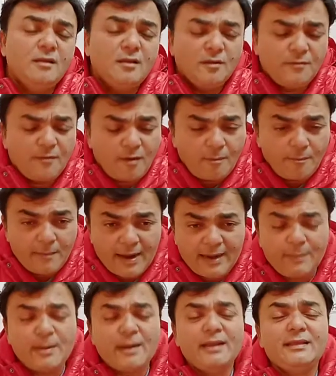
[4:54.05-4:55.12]
for
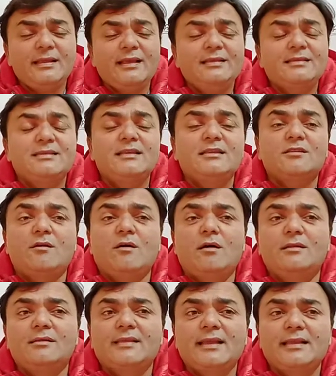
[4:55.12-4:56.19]
many things. These
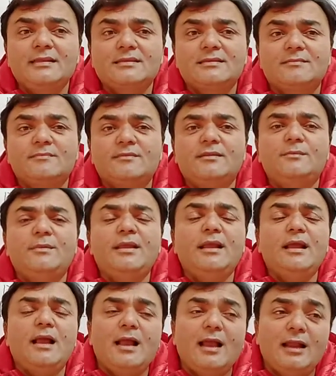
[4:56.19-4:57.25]
all things will
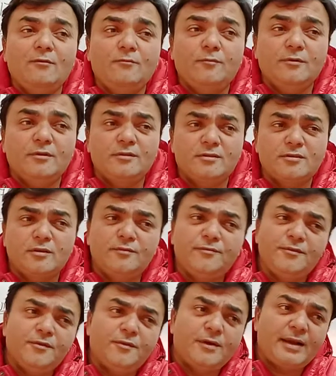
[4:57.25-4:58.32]
be helpful. So
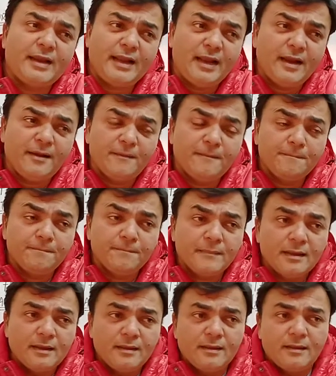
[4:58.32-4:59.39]
if you
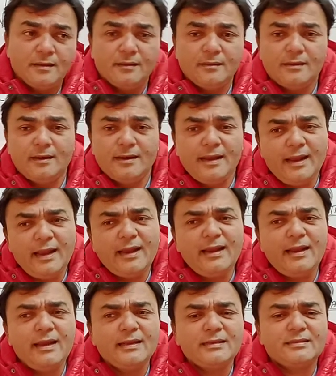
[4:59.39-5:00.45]

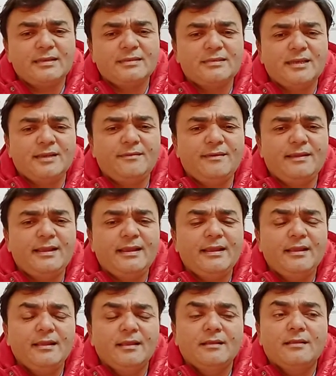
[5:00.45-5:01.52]
read in such a
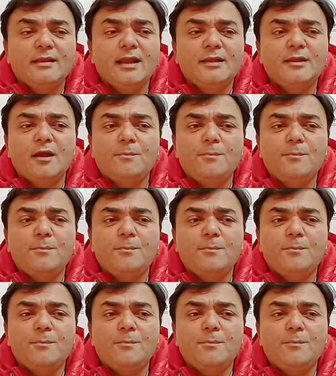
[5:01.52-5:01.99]
way that your